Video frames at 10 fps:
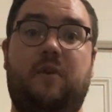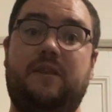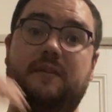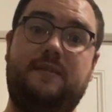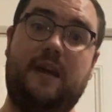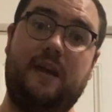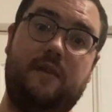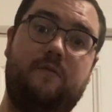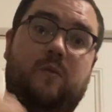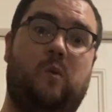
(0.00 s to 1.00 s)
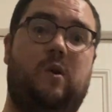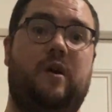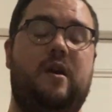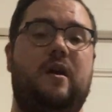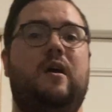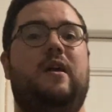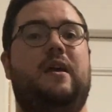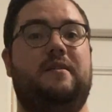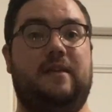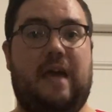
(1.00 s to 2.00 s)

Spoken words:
But the second floor is a